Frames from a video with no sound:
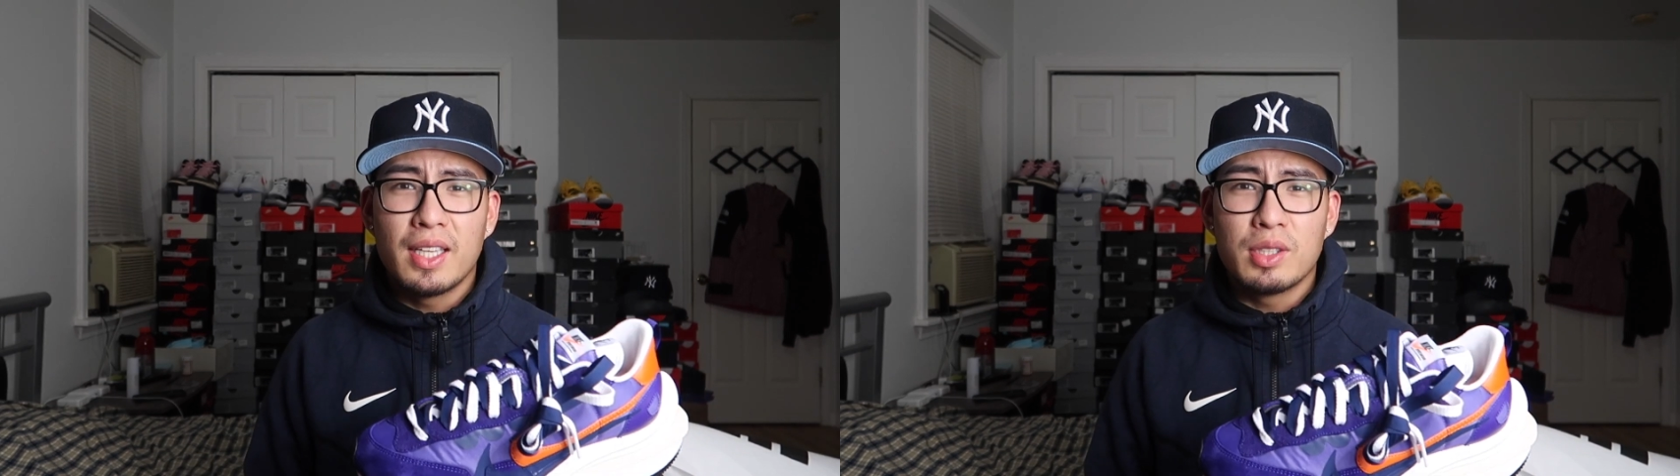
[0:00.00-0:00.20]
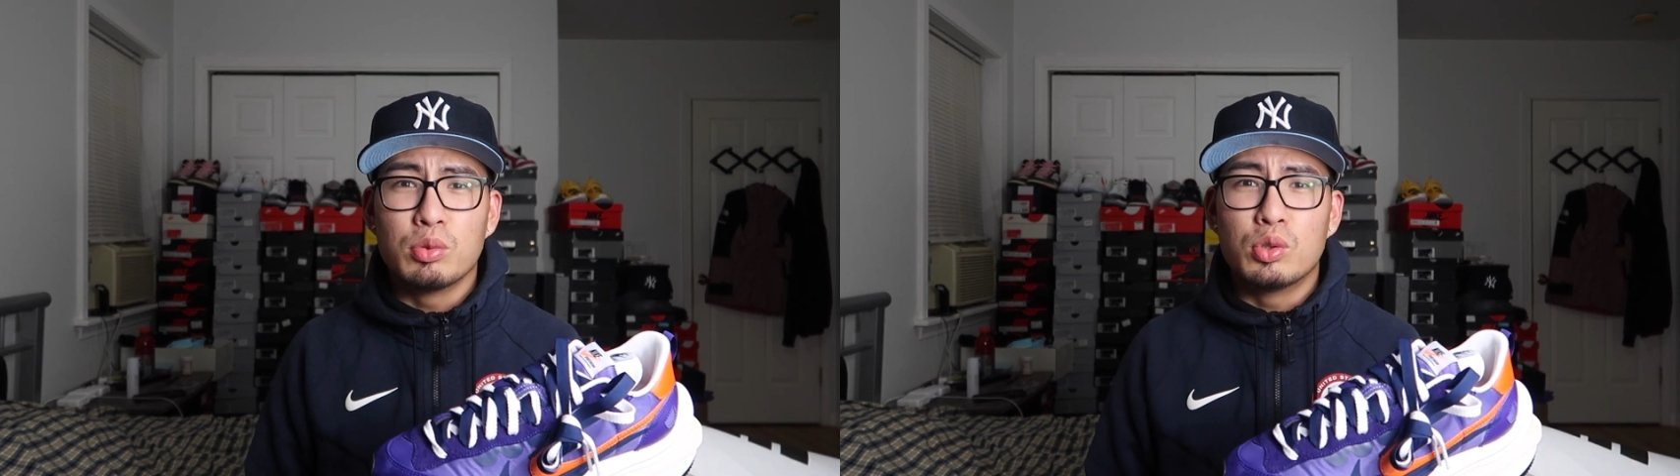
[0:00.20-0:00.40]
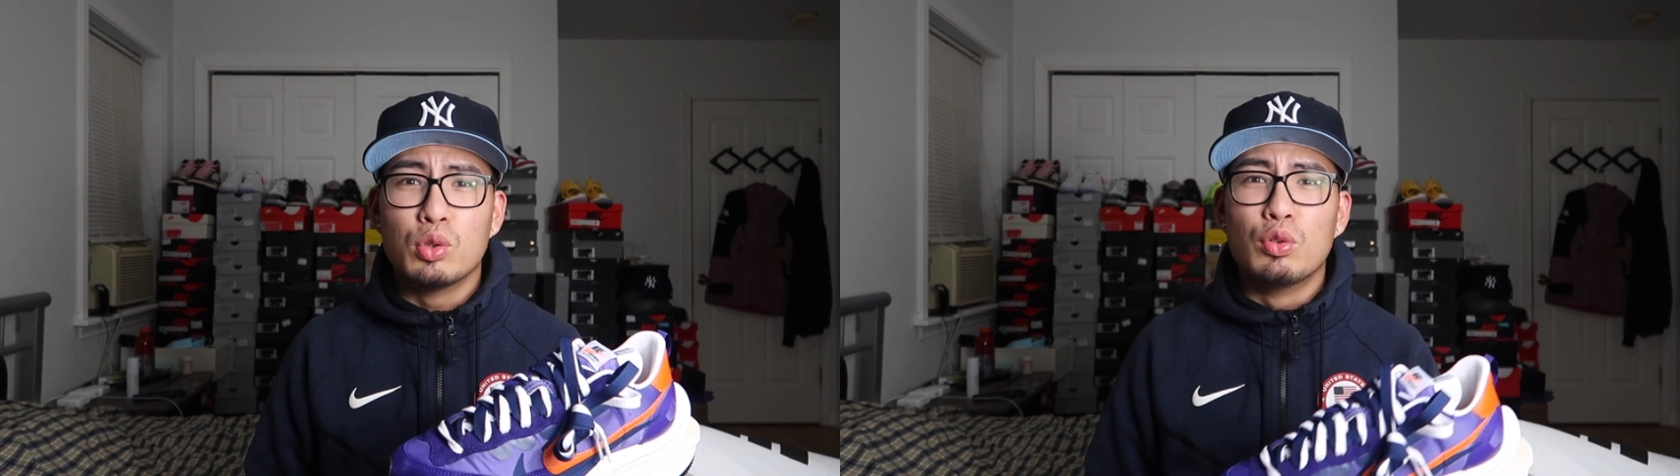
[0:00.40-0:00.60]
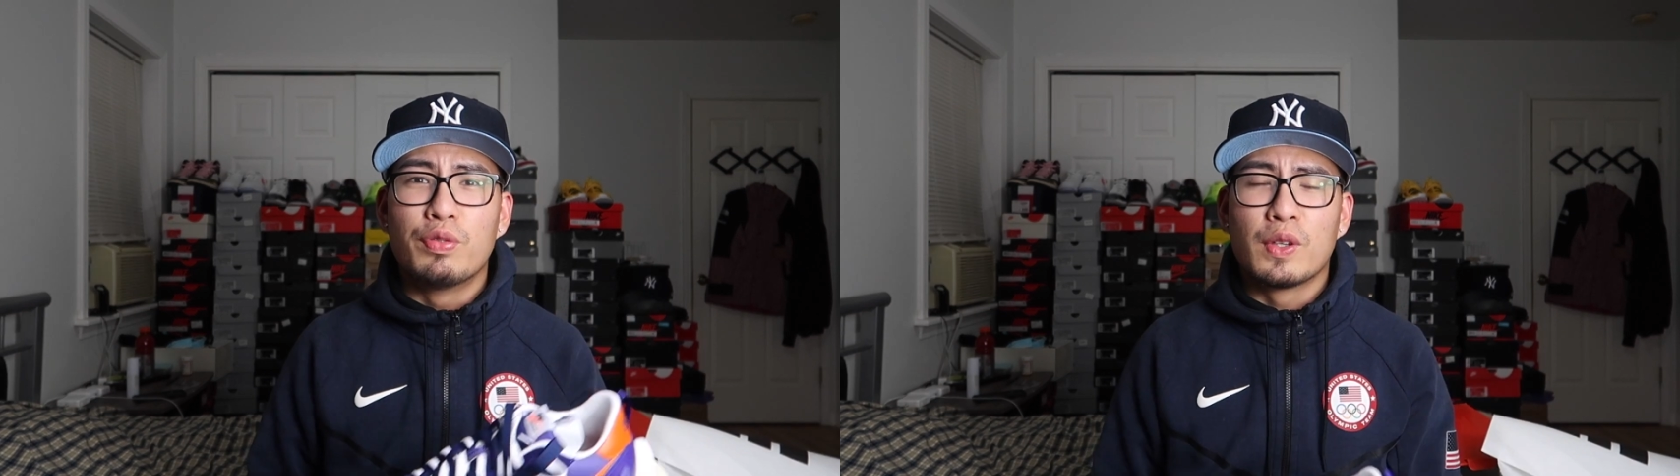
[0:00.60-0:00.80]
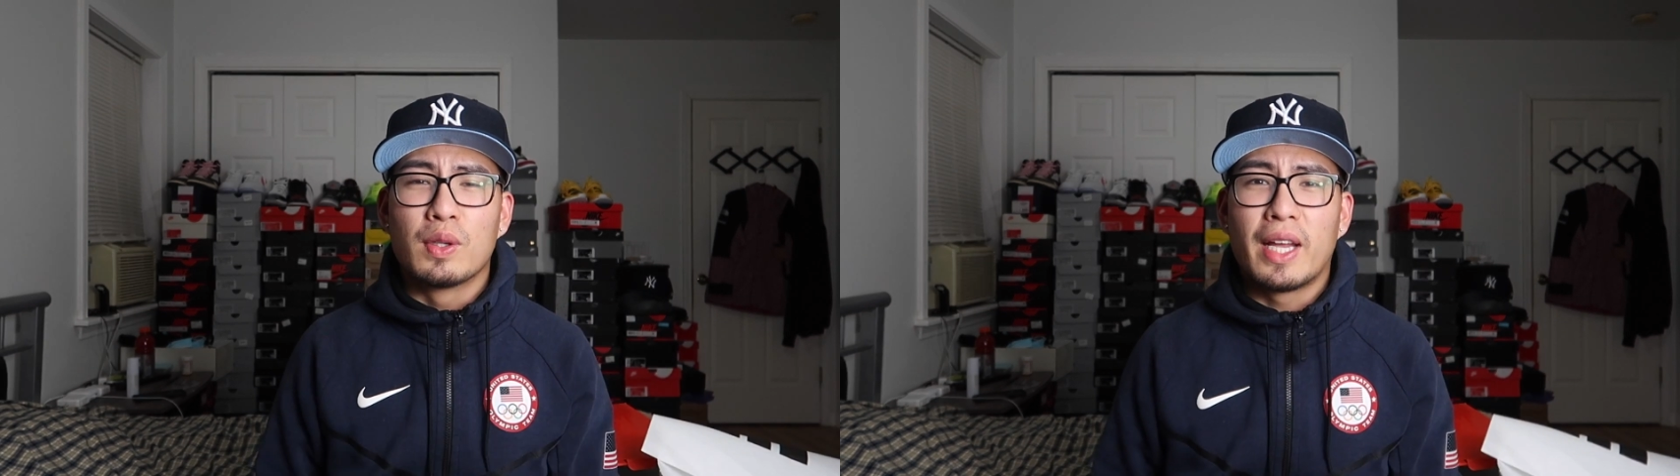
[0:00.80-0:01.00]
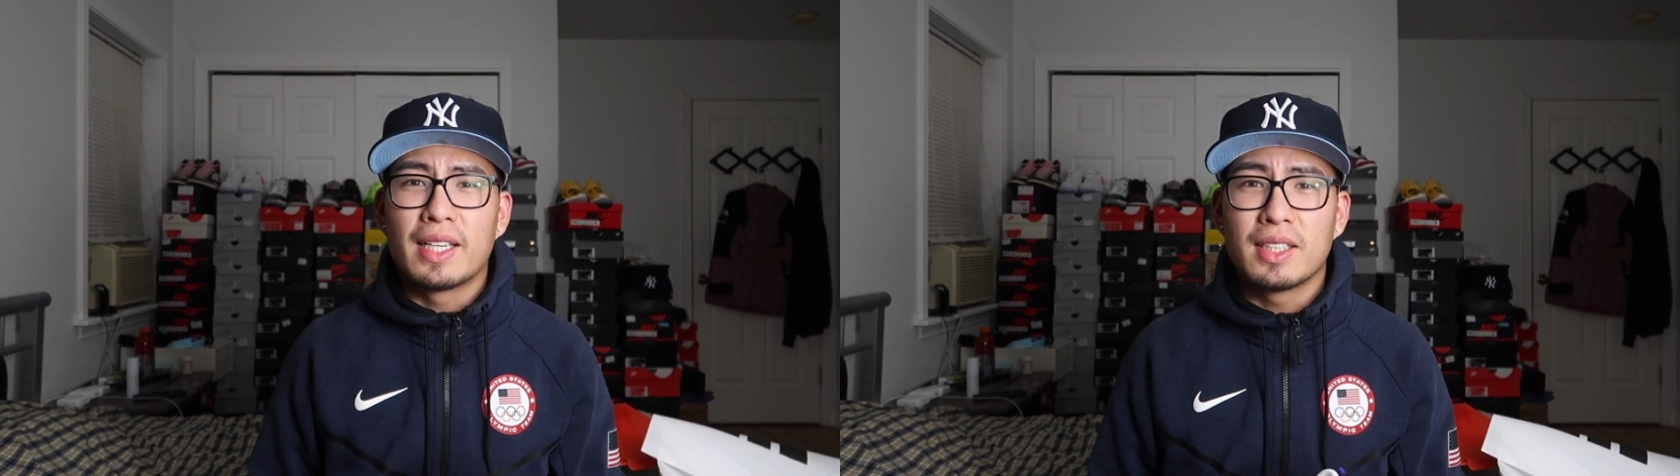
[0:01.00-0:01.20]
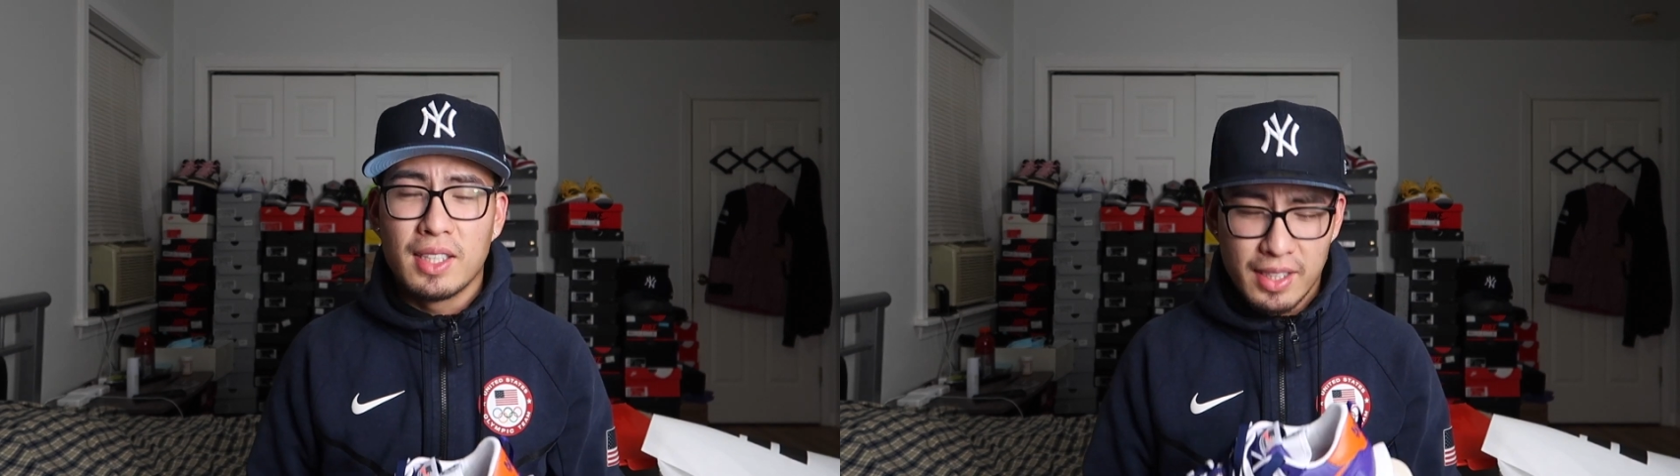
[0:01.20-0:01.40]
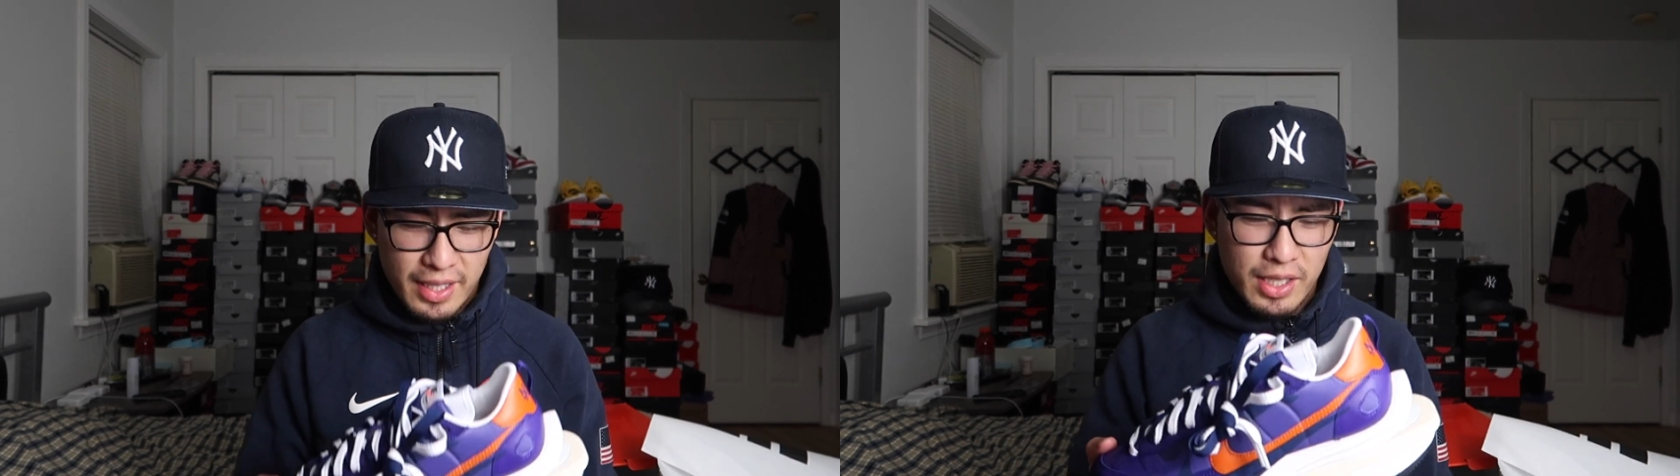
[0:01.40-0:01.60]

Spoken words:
you do feel like an